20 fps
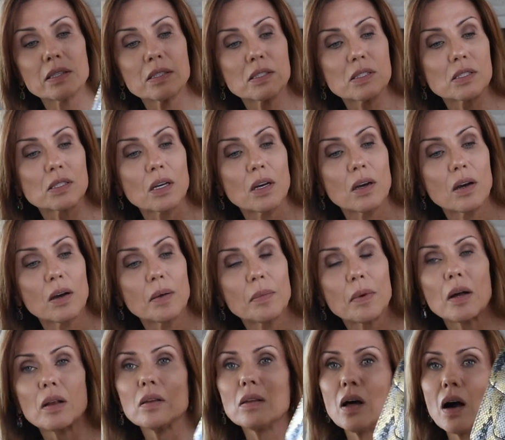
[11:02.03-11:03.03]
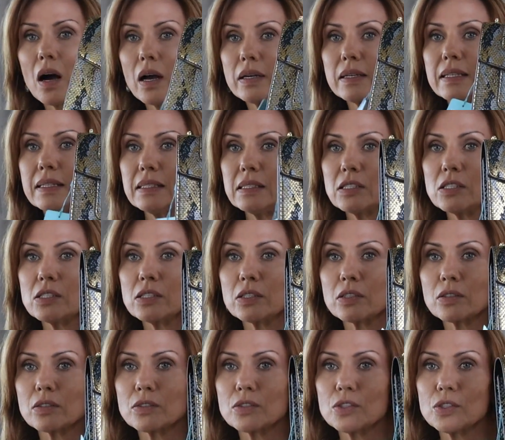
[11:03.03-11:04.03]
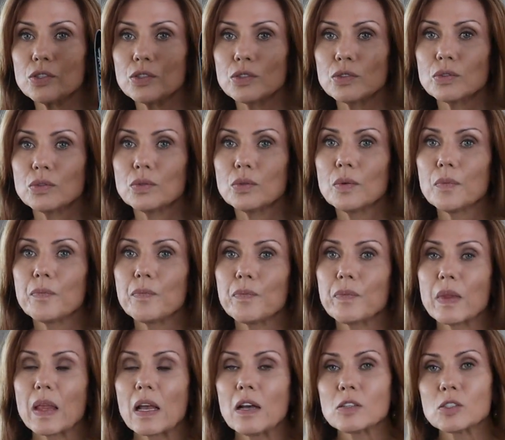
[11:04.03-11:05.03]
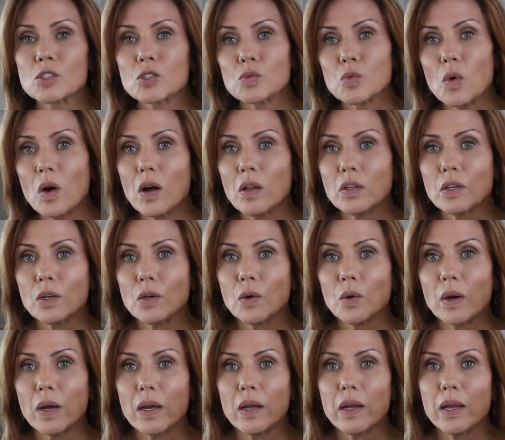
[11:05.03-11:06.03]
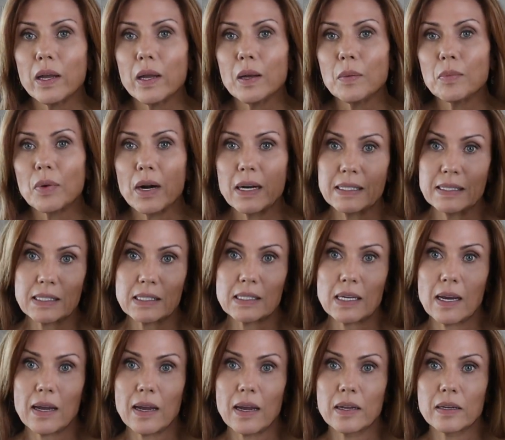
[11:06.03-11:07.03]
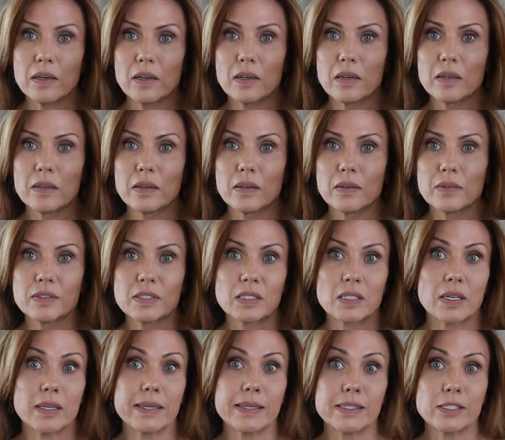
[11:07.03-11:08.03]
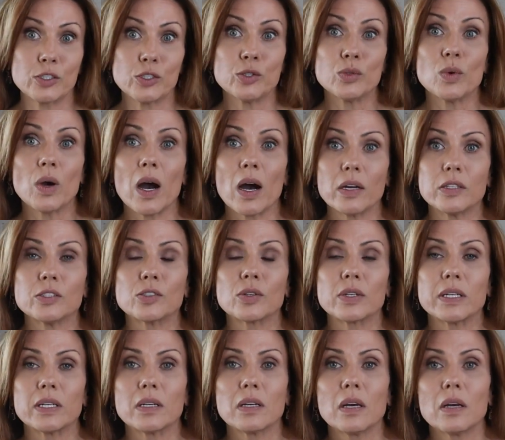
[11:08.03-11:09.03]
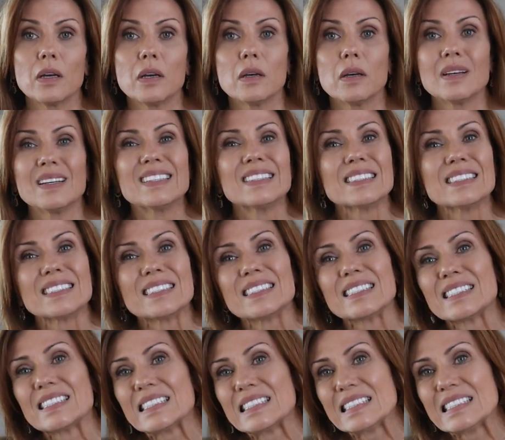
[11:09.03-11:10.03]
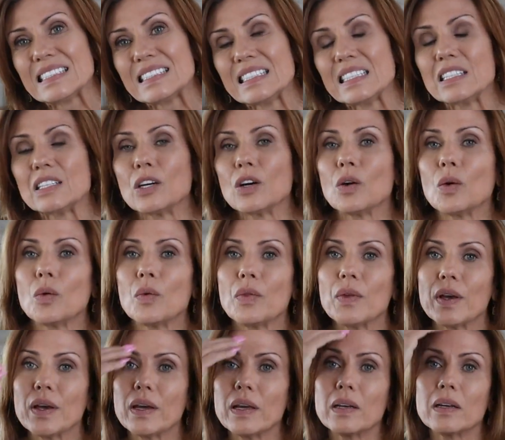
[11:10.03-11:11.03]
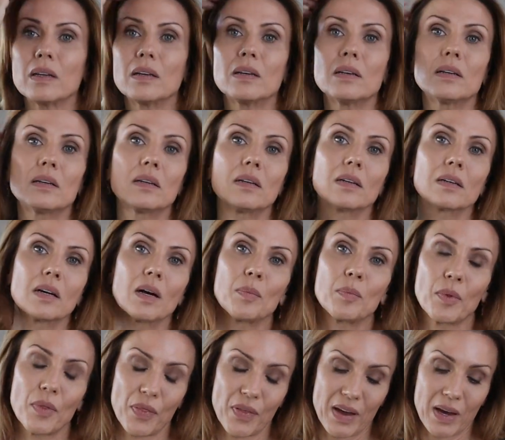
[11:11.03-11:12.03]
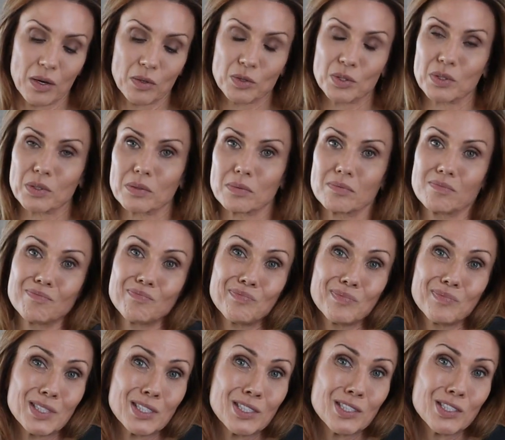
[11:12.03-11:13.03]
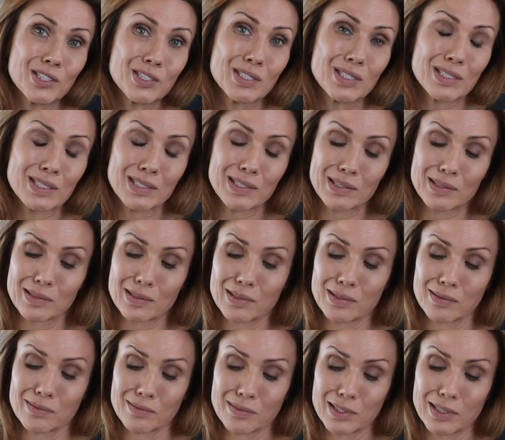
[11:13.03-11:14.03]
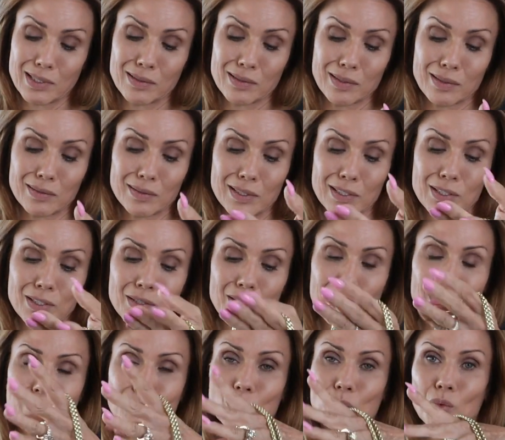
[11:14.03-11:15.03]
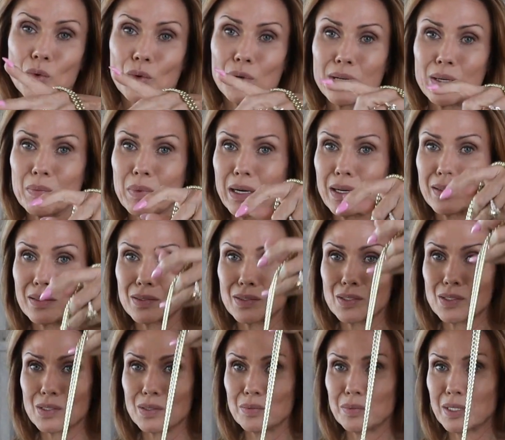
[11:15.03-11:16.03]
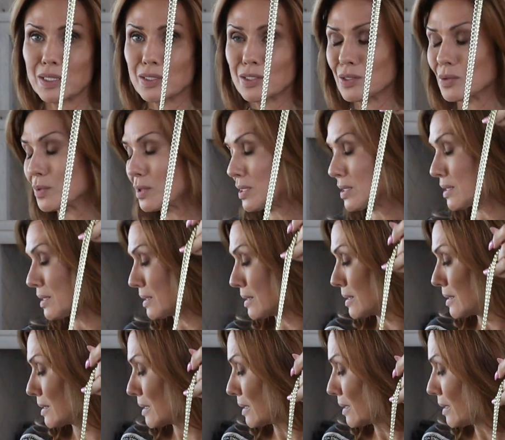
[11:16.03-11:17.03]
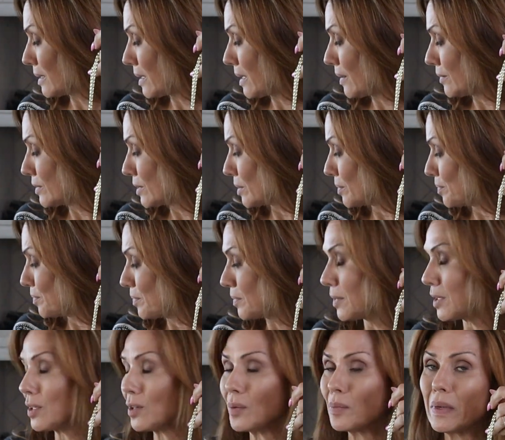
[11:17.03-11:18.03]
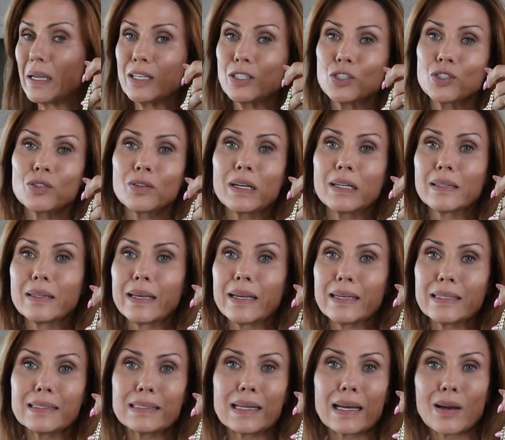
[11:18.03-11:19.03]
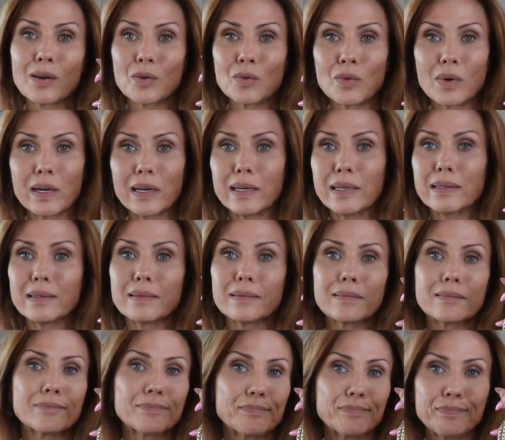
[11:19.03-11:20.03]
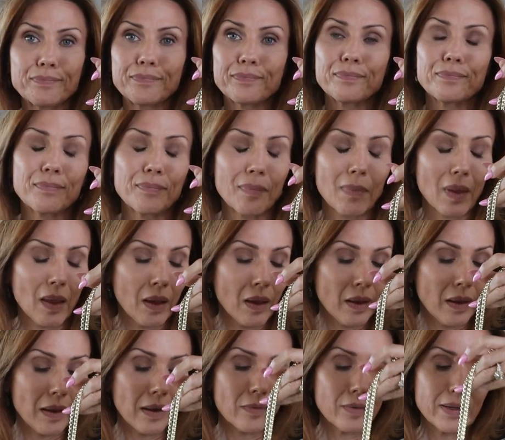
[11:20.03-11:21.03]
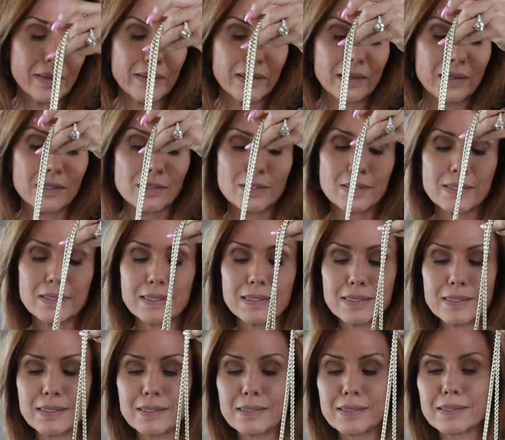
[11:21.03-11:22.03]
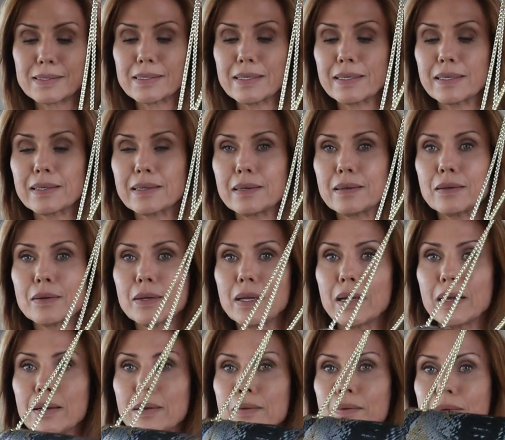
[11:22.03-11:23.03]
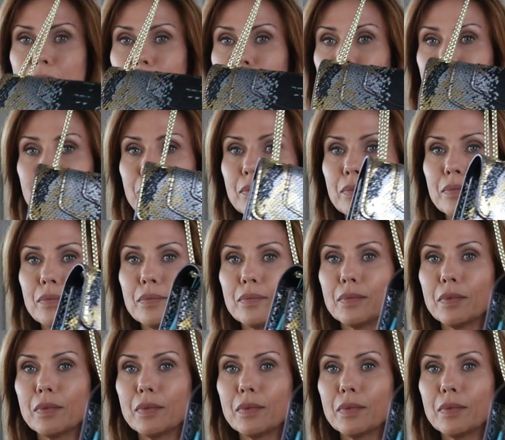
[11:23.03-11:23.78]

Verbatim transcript: it's um, a lot easier to swallow a price tag of say 200, you know, than a couple thousand. It just is. I don't know. Then you don't have to worry about it so much. With this thing, I have to, you know, make sure I lay it down right and everything else. This, it's like, okay, you know,